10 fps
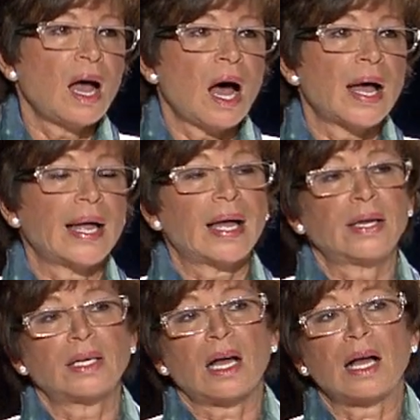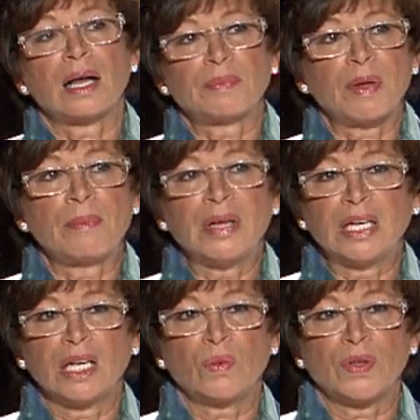I had a
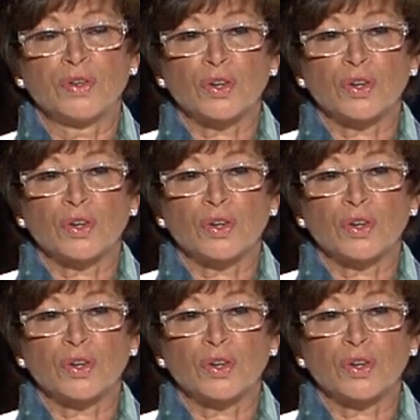meeting with